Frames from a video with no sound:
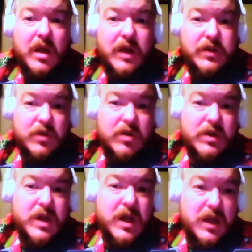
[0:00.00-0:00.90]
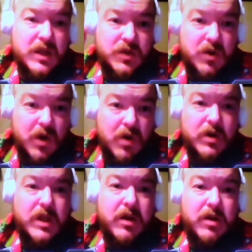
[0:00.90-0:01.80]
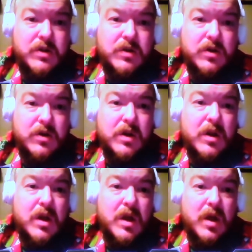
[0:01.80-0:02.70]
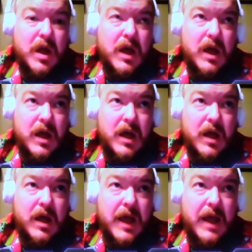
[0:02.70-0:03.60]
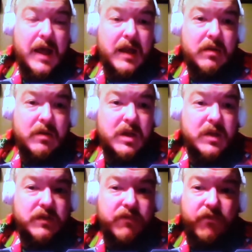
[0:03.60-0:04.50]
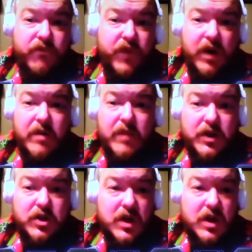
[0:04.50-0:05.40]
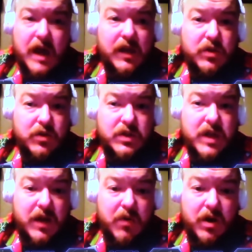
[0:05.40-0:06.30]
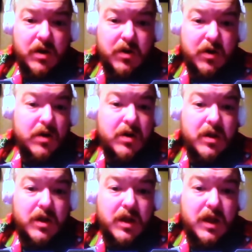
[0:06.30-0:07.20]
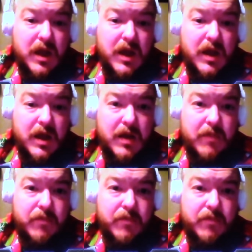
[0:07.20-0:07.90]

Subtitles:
Ahsoka Tano is her own character. And is very much not Luke Skywalker. I